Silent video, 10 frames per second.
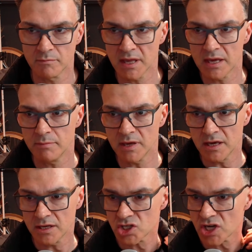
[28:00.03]

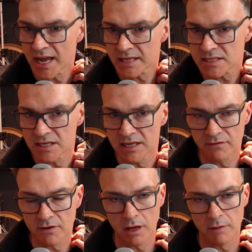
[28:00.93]
maybe chat and leave
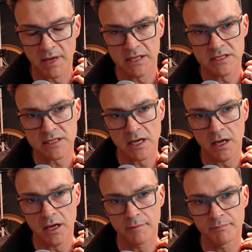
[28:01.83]
comments,
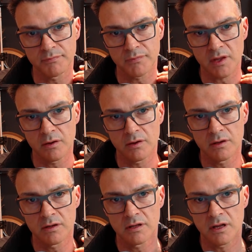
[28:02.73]
ring
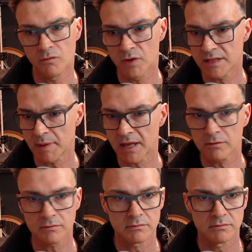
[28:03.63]
the
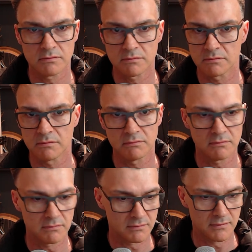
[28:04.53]
bell
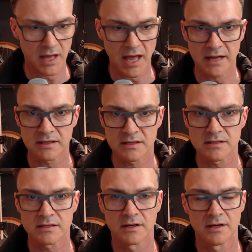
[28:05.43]

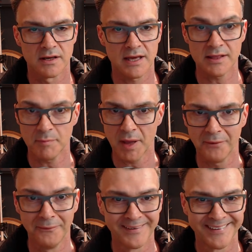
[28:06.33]
and hit the
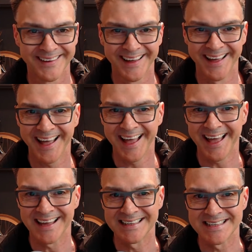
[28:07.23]
bell.
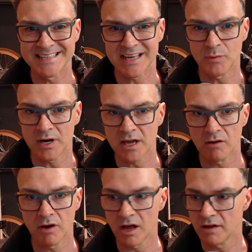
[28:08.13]
And when I go
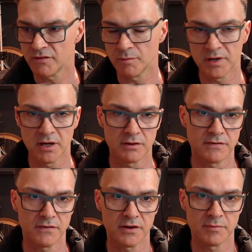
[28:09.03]
live, you'll be
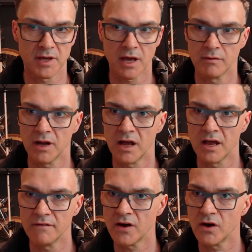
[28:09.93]
notified of me going
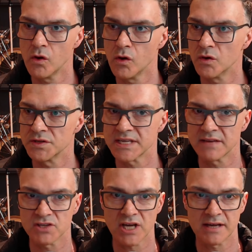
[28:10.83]
live. I will always give
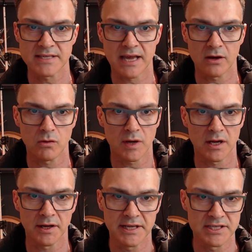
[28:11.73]
a shout out quickly
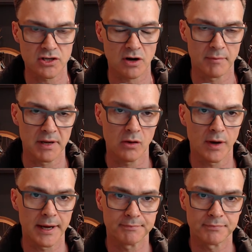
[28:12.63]
on Instagram
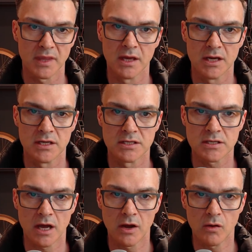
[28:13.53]
anyway.
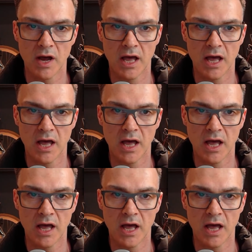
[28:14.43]
So